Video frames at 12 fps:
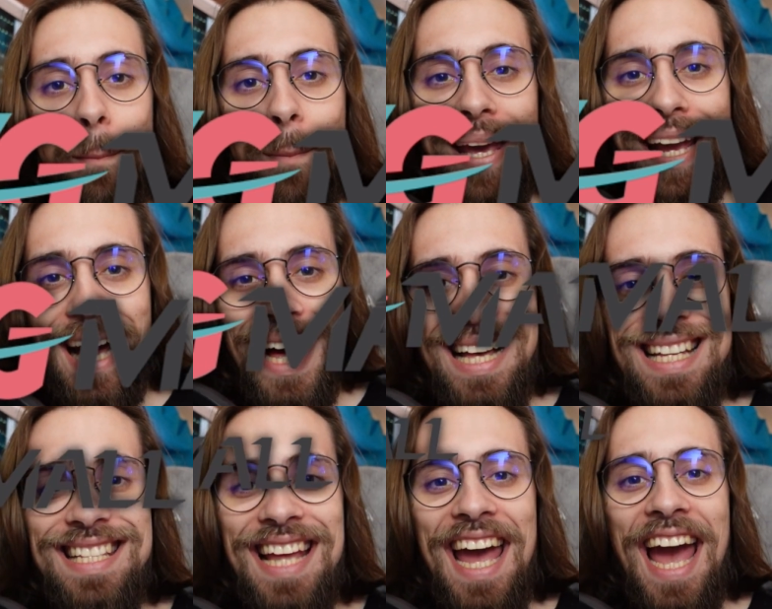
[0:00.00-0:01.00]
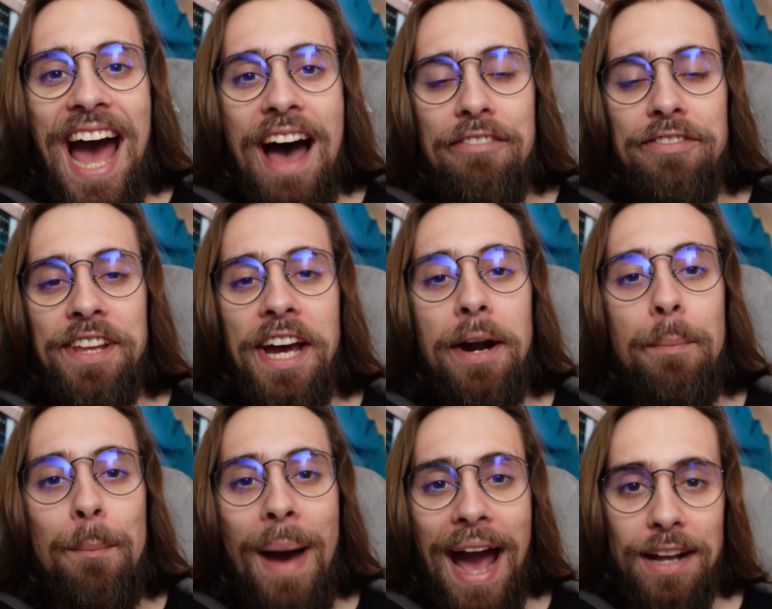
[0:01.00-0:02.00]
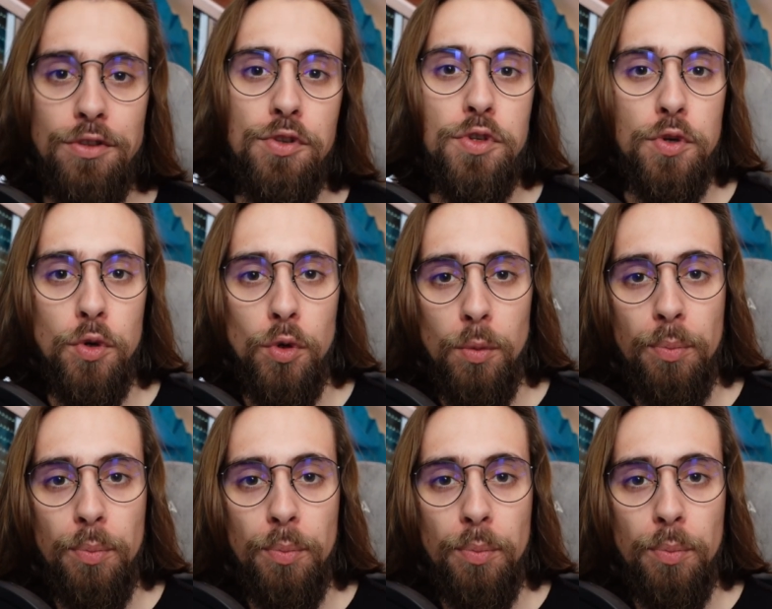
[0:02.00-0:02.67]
because they have their back to school